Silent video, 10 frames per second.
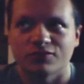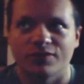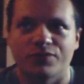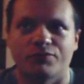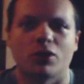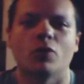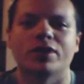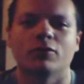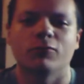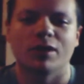or you're
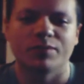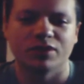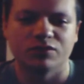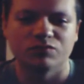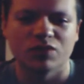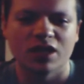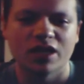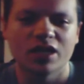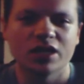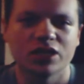throwing a weapon,
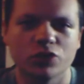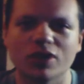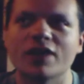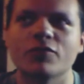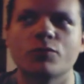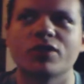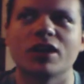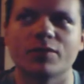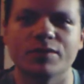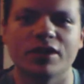you would have no
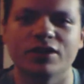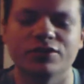problem there.